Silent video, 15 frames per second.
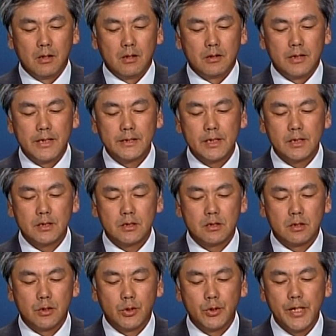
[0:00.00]
This is
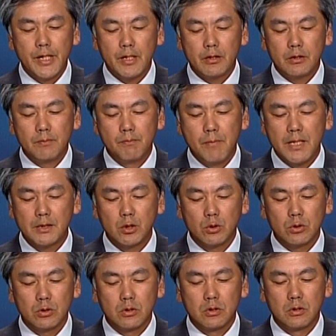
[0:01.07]
the unique method
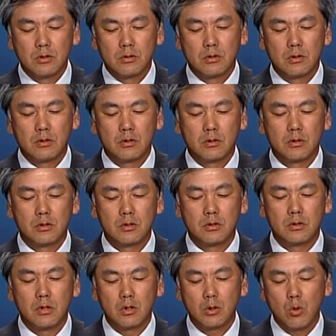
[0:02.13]
to
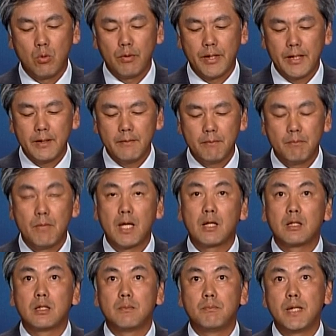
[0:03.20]
not only
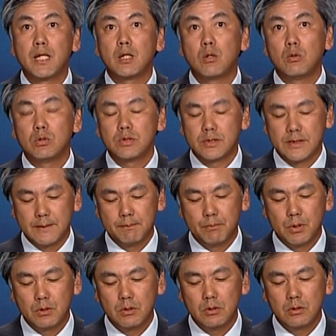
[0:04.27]
make the vehicle
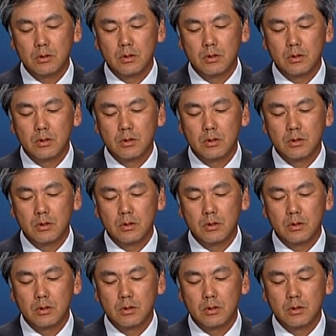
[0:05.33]
simple,